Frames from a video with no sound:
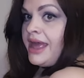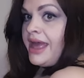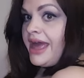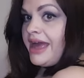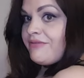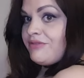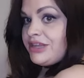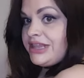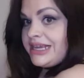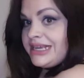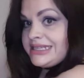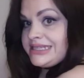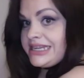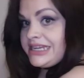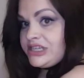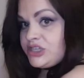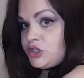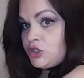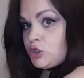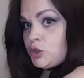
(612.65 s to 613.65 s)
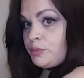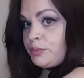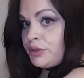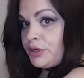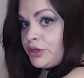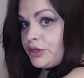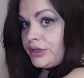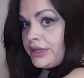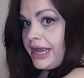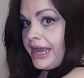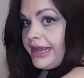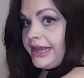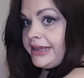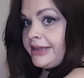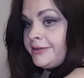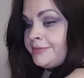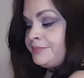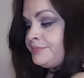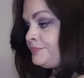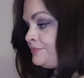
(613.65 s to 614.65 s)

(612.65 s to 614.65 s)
Everything is like super like